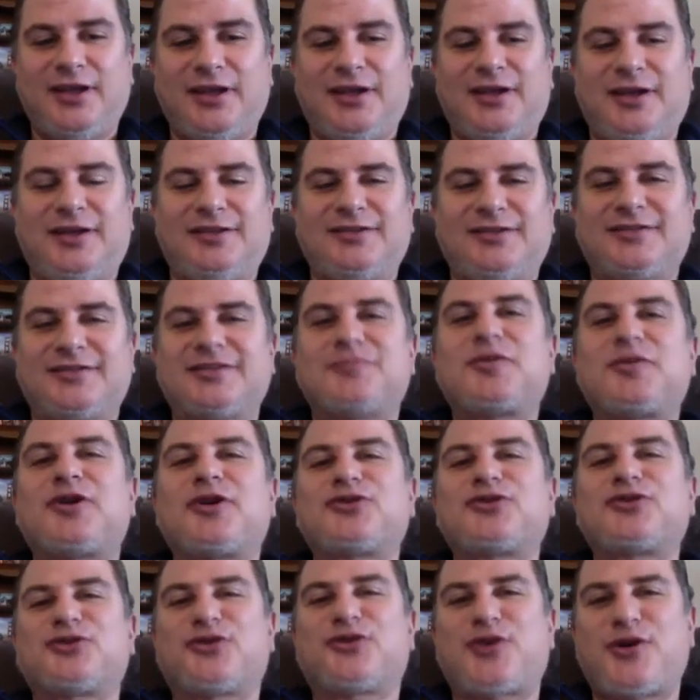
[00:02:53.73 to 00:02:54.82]
This is
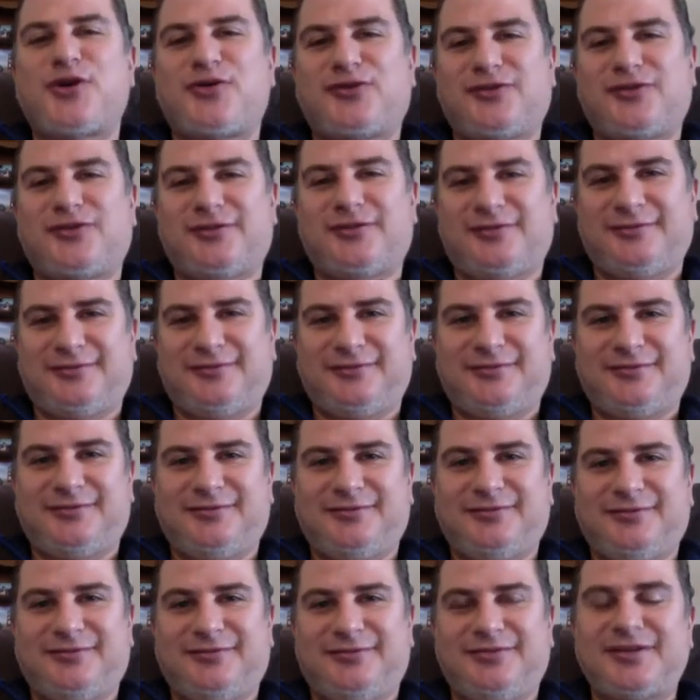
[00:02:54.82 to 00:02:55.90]
spiritual growth.
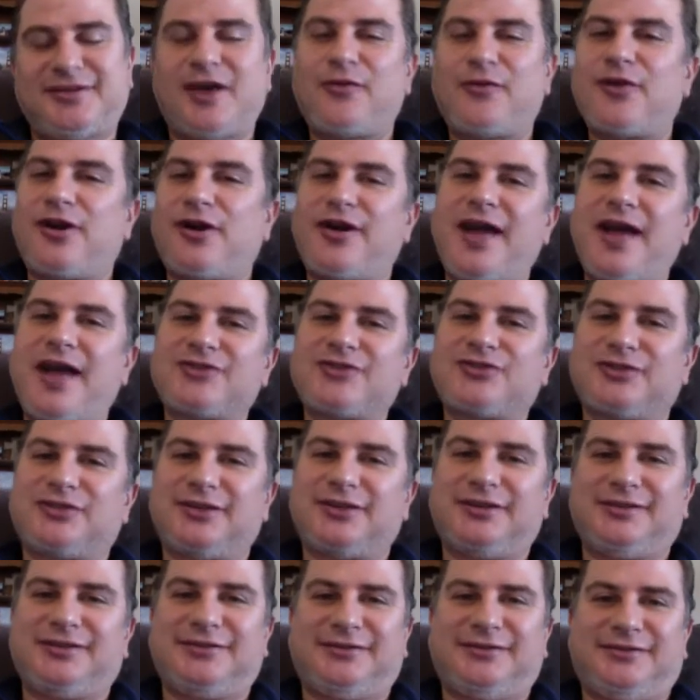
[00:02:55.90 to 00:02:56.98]
It's how we are naturally.
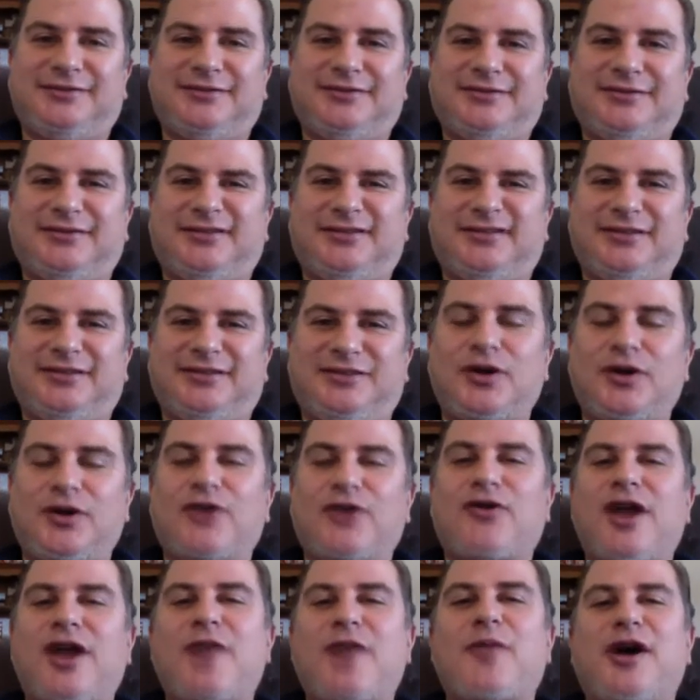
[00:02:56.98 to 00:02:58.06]
It's what
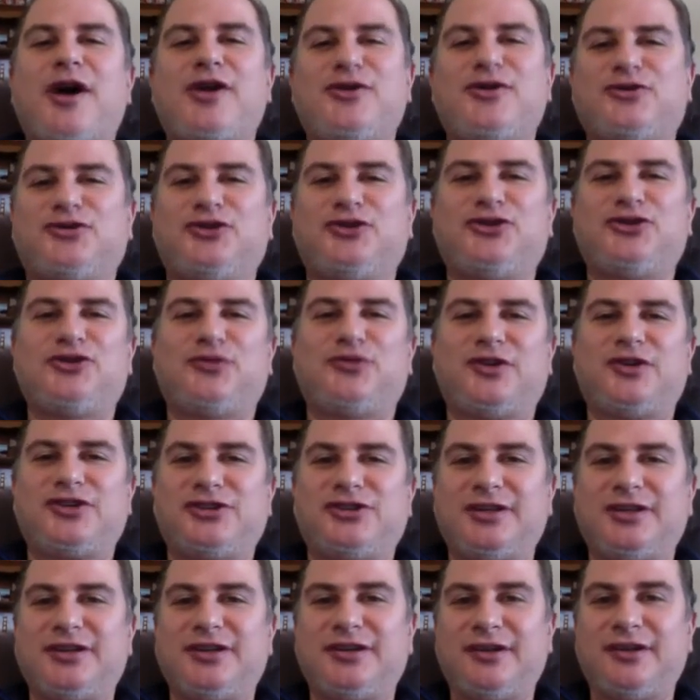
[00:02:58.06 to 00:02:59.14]
grandma used to do when she
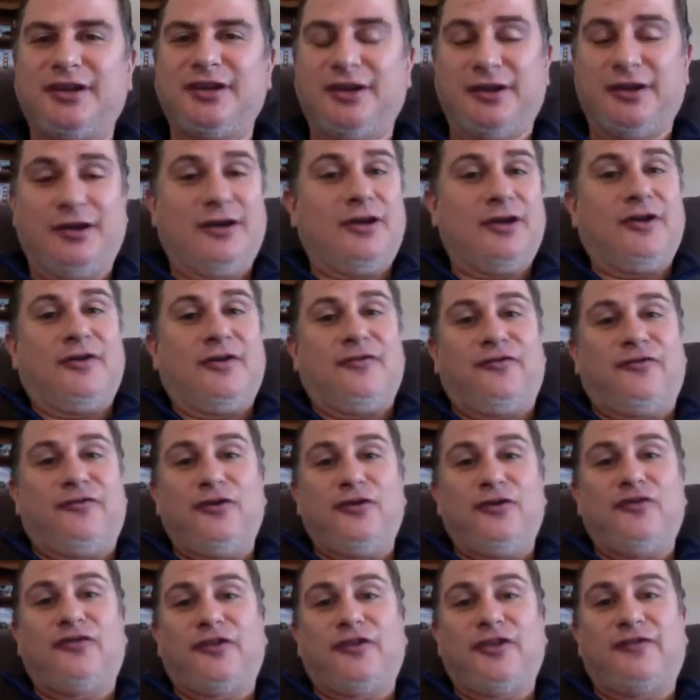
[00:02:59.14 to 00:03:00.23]
needed
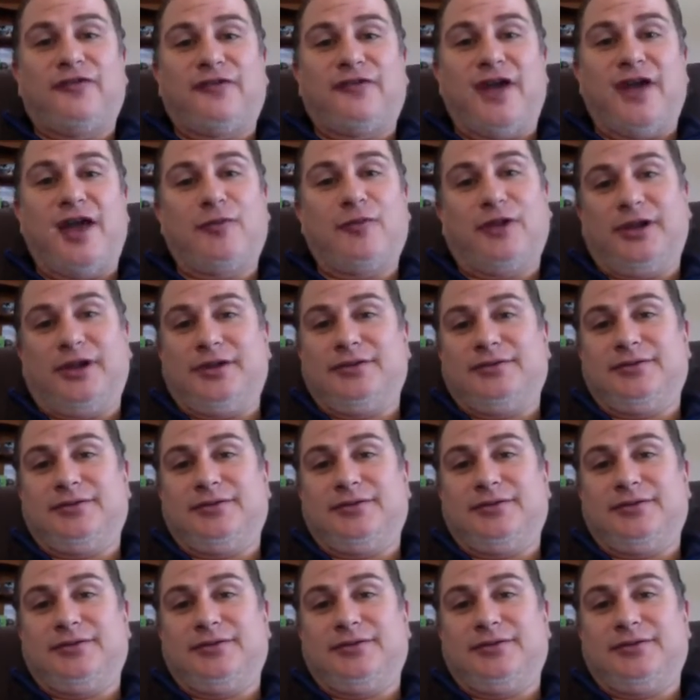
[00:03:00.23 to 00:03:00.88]
food for the family.